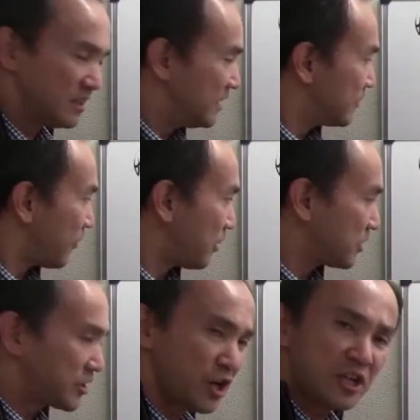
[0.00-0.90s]
on
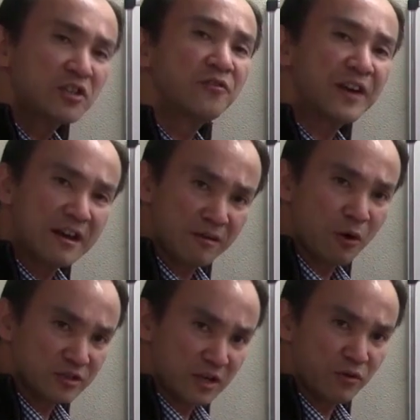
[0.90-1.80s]
just the
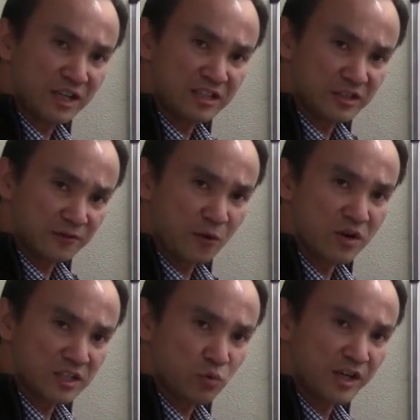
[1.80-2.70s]
variables, that we can just
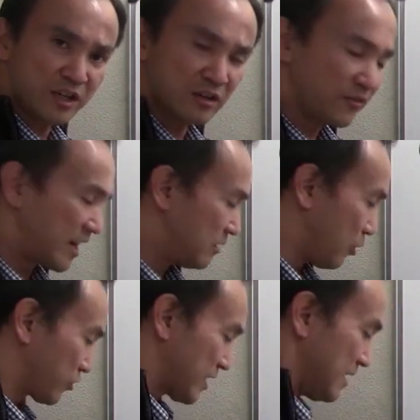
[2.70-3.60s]
focus working on the
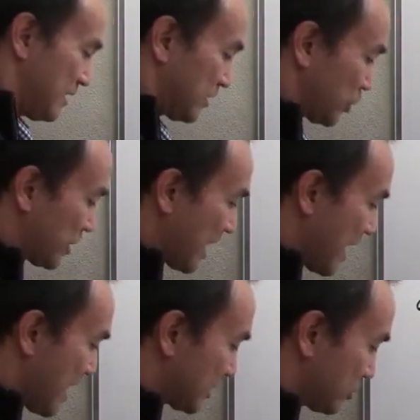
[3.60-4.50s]
variables. So the
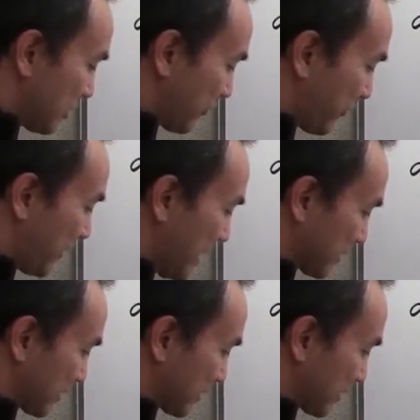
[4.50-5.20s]
x to the 5th,